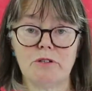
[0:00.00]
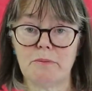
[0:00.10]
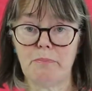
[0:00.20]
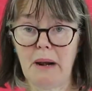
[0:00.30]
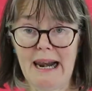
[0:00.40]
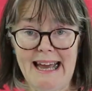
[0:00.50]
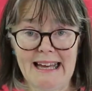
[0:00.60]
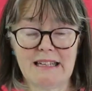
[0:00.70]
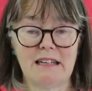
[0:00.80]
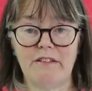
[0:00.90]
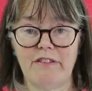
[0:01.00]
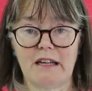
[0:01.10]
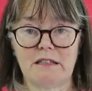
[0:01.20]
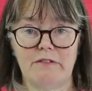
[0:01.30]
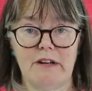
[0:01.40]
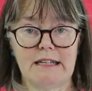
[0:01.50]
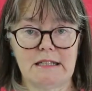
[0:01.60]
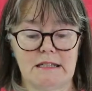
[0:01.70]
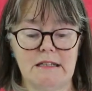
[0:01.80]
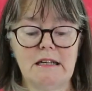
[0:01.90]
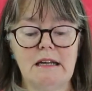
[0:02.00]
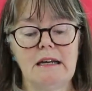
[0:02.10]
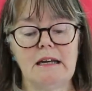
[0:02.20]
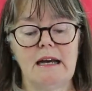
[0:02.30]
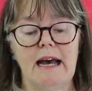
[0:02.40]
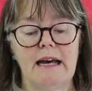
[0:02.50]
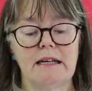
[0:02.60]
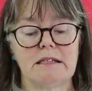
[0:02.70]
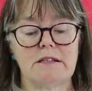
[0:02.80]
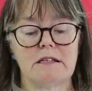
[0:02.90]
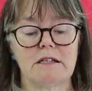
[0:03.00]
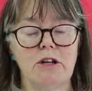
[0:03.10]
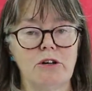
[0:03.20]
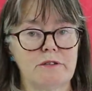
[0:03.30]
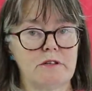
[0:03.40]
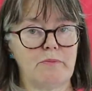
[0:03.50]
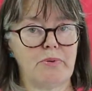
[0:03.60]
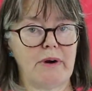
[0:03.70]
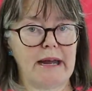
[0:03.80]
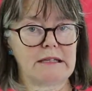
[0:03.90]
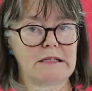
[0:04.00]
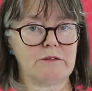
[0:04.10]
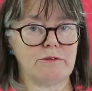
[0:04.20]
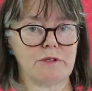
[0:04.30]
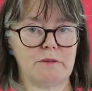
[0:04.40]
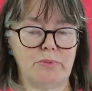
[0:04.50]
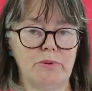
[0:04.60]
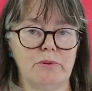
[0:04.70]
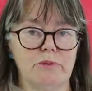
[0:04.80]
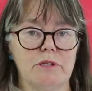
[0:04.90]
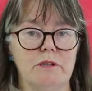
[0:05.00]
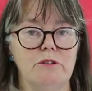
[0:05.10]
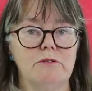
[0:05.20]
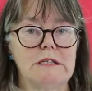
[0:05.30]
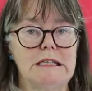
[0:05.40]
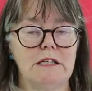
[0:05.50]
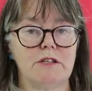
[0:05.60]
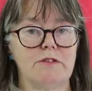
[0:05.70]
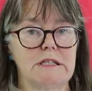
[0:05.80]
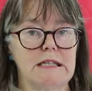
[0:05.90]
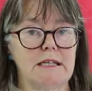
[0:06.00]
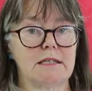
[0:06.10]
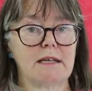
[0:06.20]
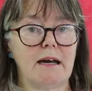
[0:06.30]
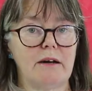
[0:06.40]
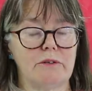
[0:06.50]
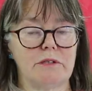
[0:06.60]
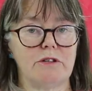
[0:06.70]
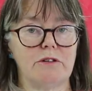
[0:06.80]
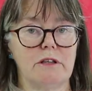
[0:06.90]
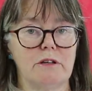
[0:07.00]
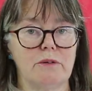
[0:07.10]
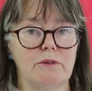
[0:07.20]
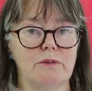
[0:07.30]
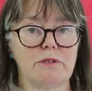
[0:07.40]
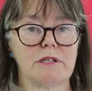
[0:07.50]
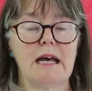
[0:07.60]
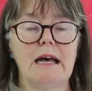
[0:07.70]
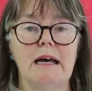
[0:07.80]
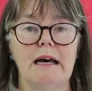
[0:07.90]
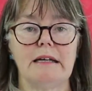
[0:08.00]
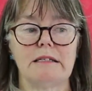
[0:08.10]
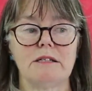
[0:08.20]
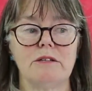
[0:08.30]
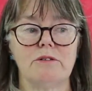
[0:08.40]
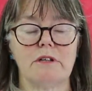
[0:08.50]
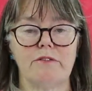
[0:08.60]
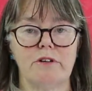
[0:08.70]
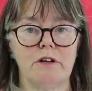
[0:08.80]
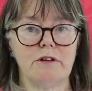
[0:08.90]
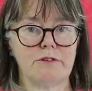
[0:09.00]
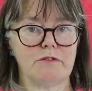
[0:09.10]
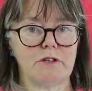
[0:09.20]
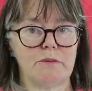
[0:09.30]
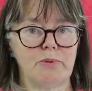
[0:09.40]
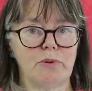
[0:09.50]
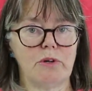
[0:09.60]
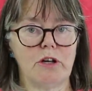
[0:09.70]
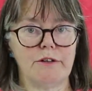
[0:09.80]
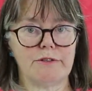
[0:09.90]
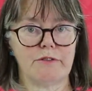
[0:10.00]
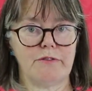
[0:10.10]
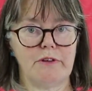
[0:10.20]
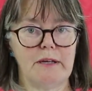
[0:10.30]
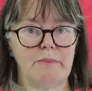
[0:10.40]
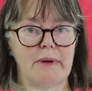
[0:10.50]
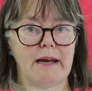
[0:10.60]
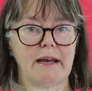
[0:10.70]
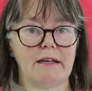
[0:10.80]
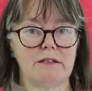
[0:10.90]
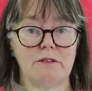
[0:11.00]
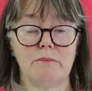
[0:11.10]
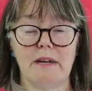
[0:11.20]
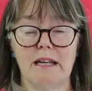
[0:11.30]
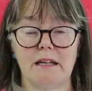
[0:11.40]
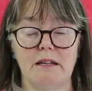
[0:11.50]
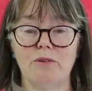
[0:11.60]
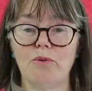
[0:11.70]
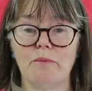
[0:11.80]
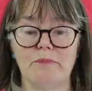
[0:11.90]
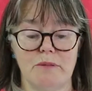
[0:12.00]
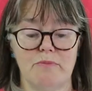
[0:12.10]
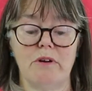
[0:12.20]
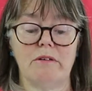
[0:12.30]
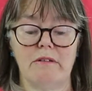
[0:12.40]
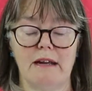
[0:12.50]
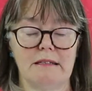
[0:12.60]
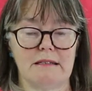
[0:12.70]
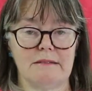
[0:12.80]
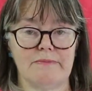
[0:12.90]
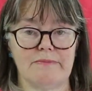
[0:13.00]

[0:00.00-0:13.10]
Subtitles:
to plan an effective lesson, and there's lots of practical support. So you teach for 6 hours during the course and you're given lots of support, lots of feedback, and you make enormous progress.